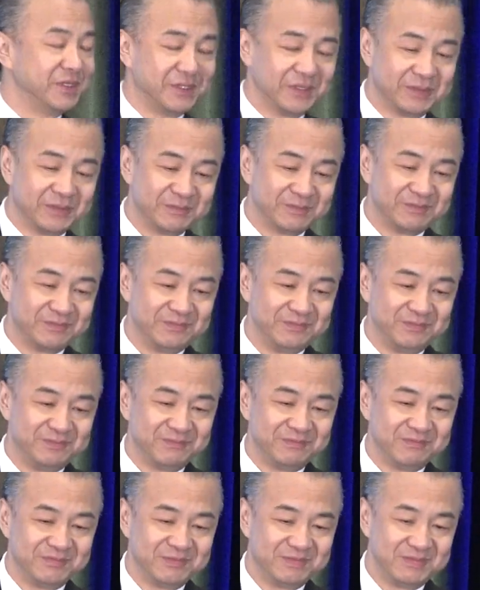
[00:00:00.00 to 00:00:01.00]
you
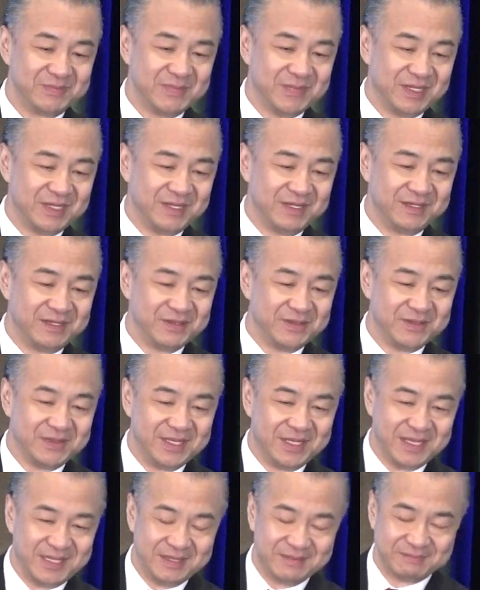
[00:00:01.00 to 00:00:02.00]
do
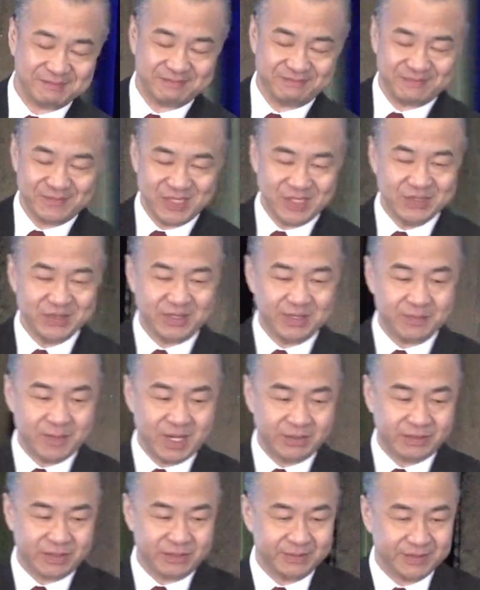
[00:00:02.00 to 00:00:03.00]
the, do the
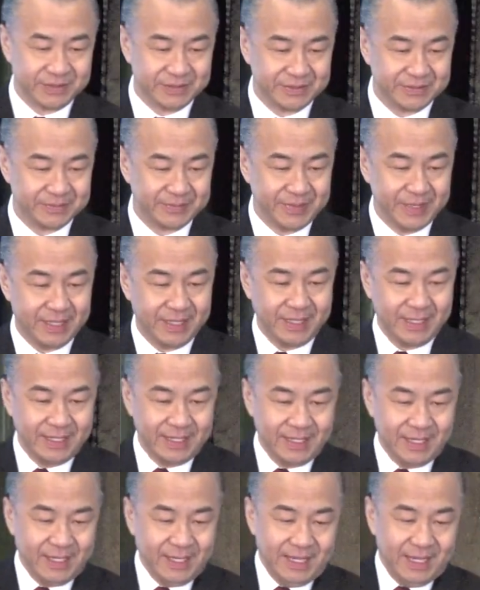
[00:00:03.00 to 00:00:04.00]
multiple.
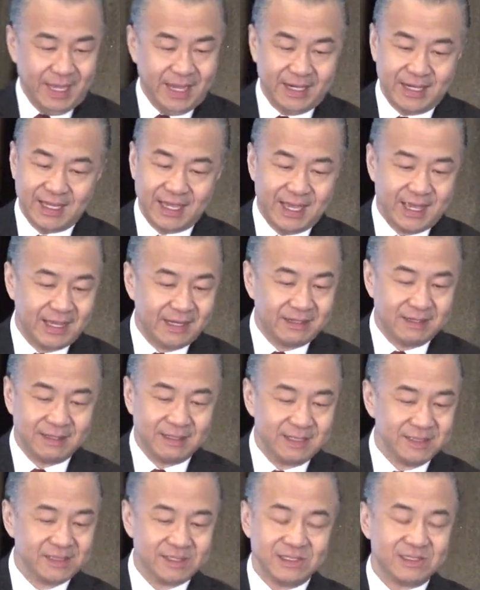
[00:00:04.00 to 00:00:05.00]
And
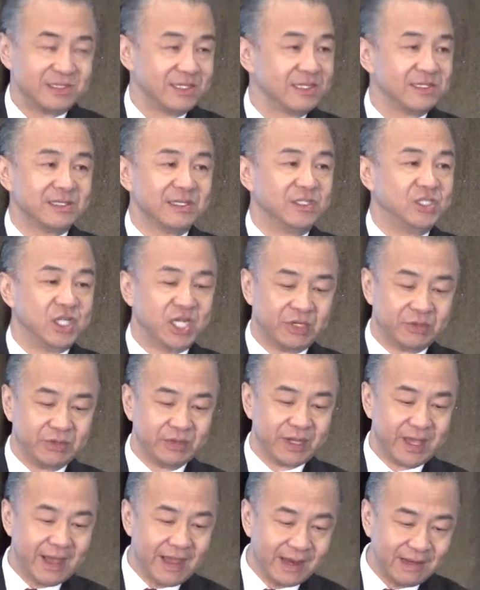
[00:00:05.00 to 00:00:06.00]
again, this is just a
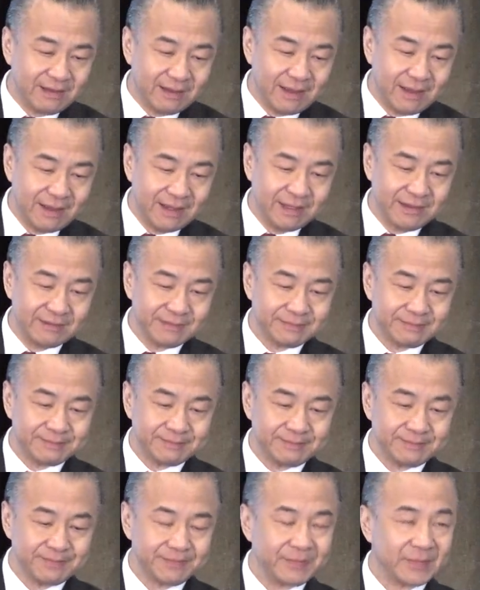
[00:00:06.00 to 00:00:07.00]
general guideline.
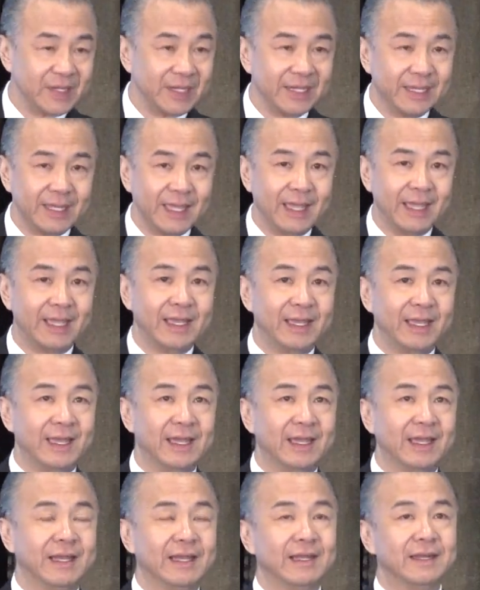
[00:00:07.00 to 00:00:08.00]

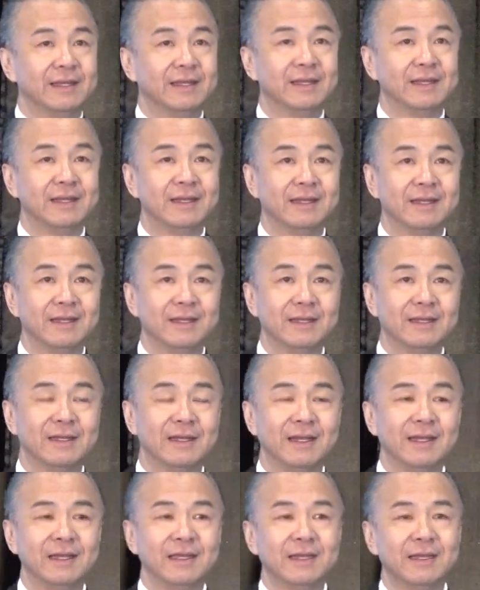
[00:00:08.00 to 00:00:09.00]
And
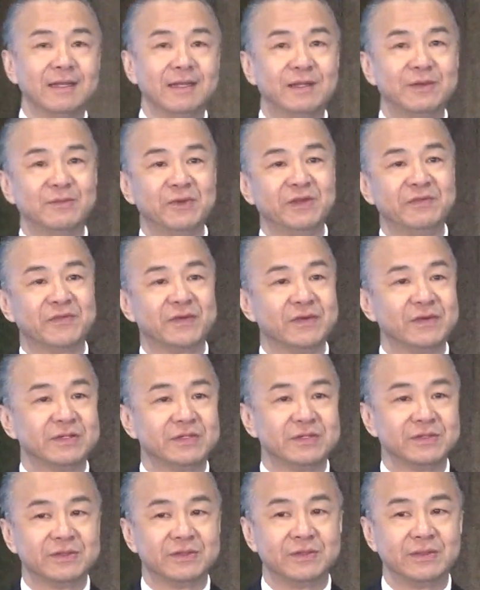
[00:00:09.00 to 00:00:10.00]
I kind of refer
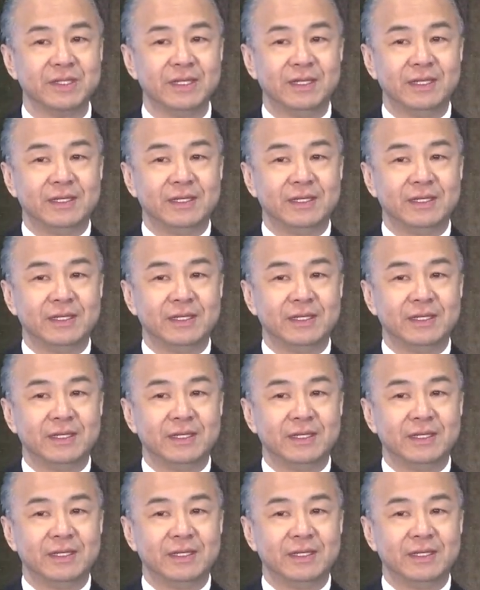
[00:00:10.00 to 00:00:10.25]
to